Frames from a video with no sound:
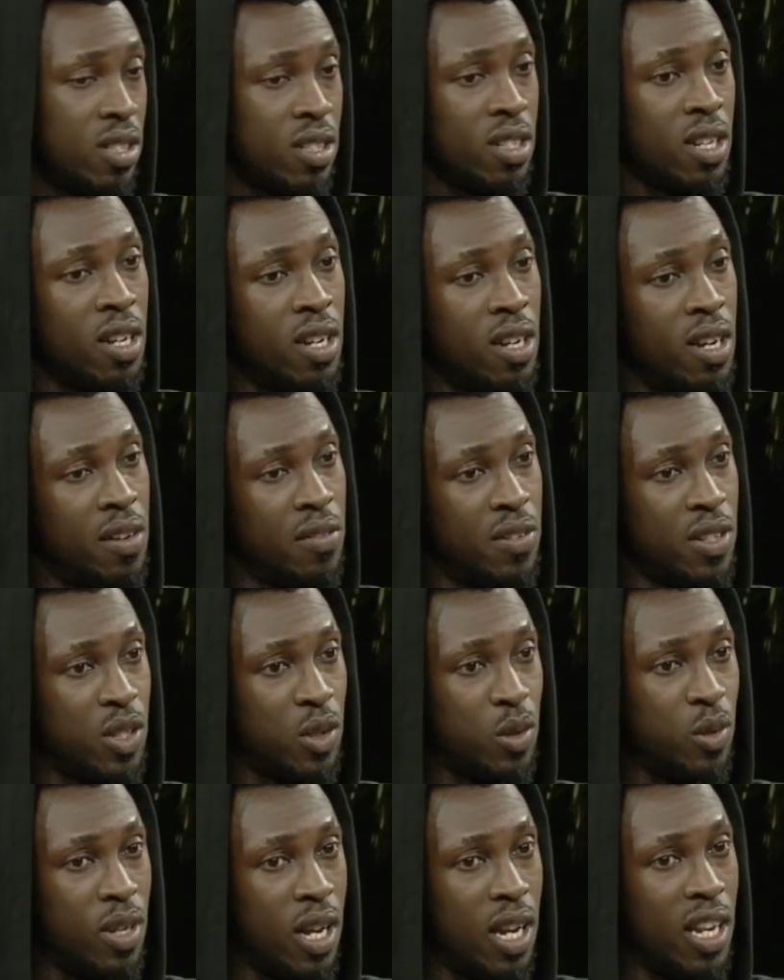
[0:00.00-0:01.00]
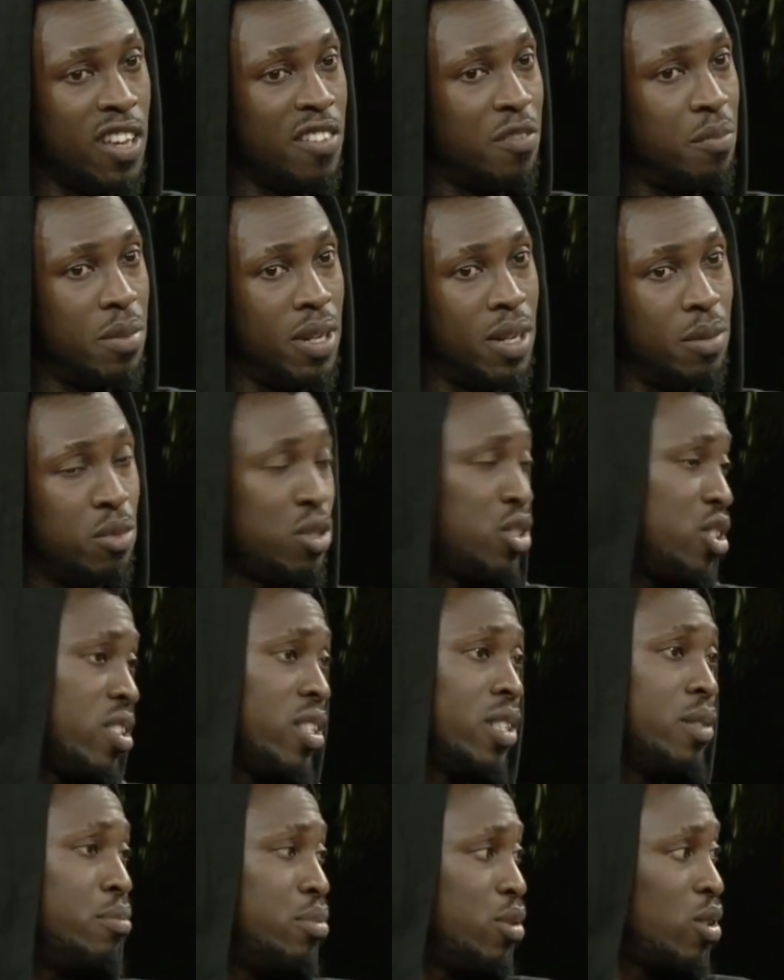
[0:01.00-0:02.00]
is physical, that left me
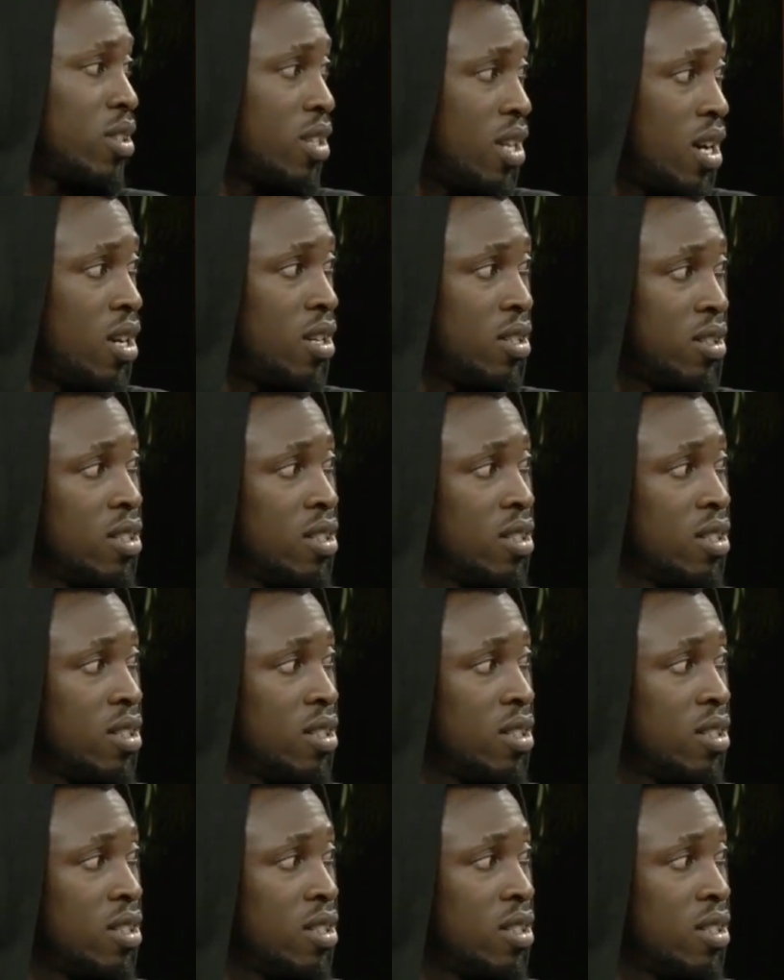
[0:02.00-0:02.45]
emotionally broken.